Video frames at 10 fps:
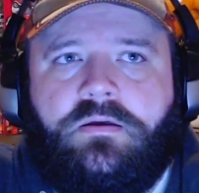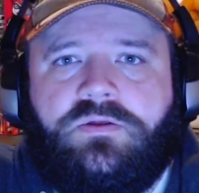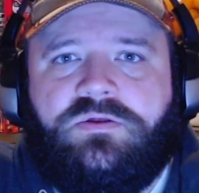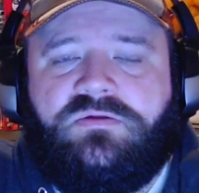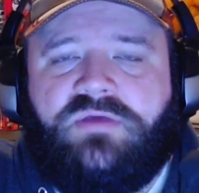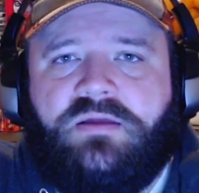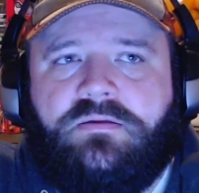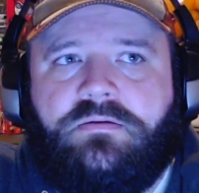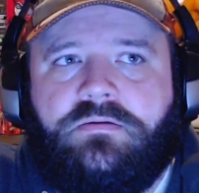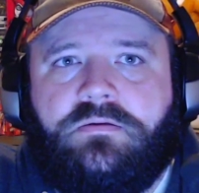she said,
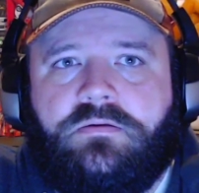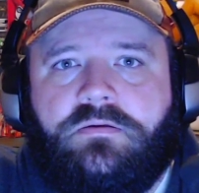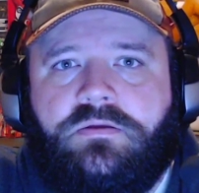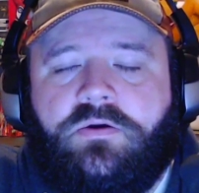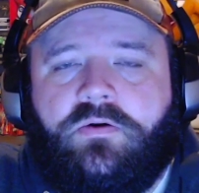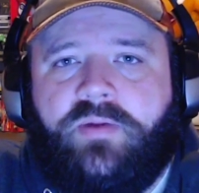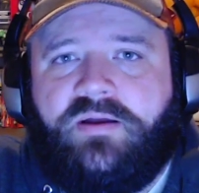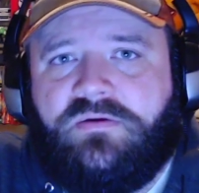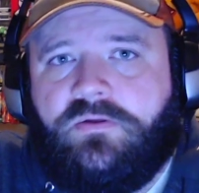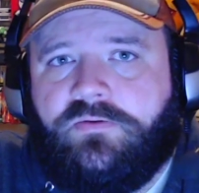You're about
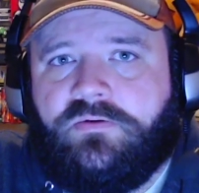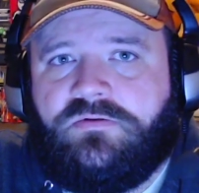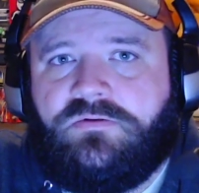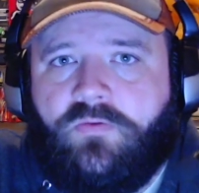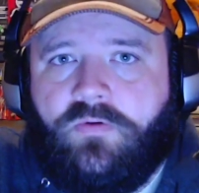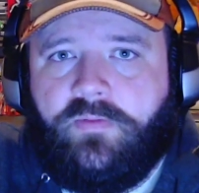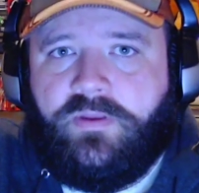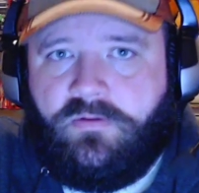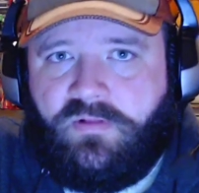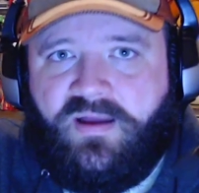to go through a storm in
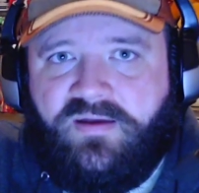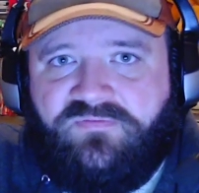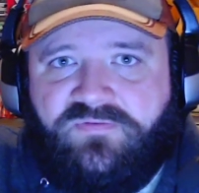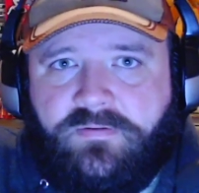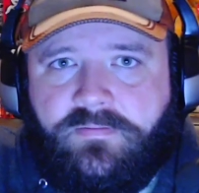your life.